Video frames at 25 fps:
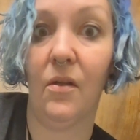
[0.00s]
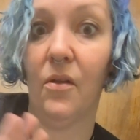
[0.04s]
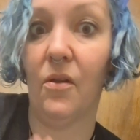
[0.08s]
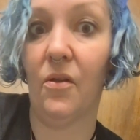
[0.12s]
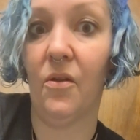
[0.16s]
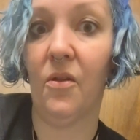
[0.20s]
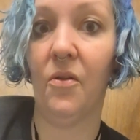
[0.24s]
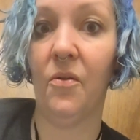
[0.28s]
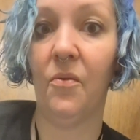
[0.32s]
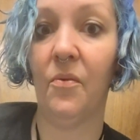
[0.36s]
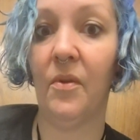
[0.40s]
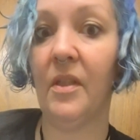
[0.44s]

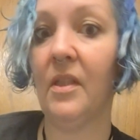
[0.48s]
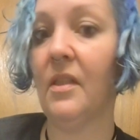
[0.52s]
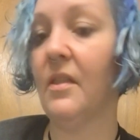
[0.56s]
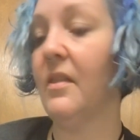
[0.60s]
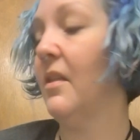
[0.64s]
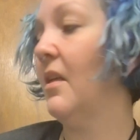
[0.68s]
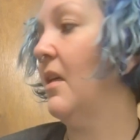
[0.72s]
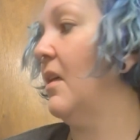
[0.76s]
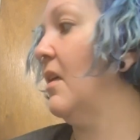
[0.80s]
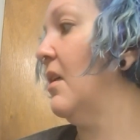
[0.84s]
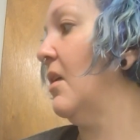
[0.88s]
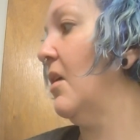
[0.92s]

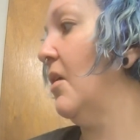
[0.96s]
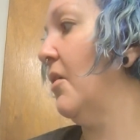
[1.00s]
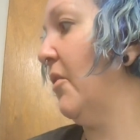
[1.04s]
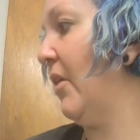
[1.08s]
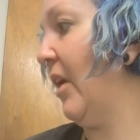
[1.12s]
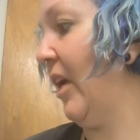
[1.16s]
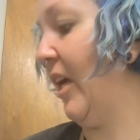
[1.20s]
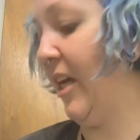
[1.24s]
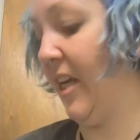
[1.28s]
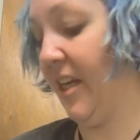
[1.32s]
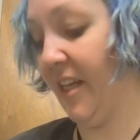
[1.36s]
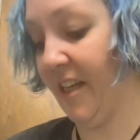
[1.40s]
Louisa.
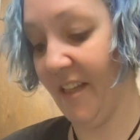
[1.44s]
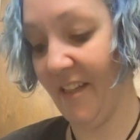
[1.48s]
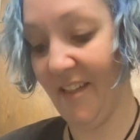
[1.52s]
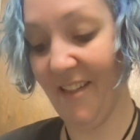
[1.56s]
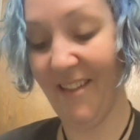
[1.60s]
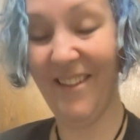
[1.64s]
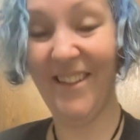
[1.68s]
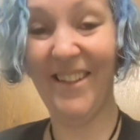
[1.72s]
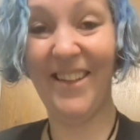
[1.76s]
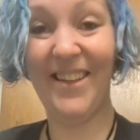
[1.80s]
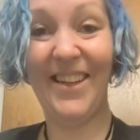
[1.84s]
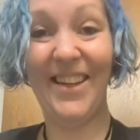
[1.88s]
Okay.
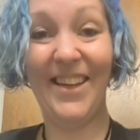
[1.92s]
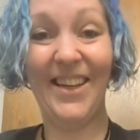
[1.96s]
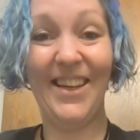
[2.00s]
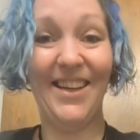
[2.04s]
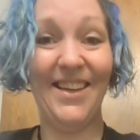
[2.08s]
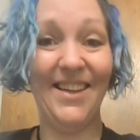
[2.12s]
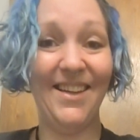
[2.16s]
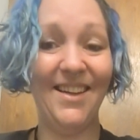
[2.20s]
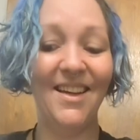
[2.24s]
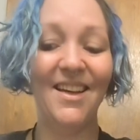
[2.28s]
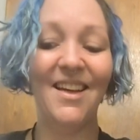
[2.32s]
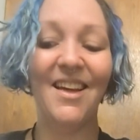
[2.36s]

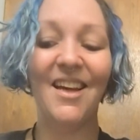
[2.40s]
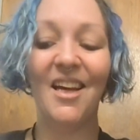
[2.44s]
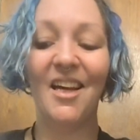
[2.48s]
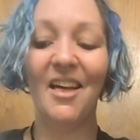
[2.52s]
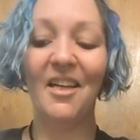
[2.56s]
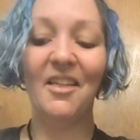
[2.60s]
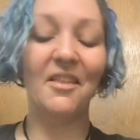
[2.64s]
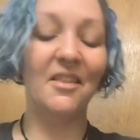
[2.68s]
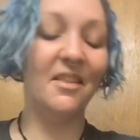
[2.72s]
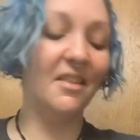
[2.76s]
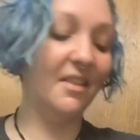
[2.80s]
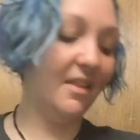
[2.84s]
I just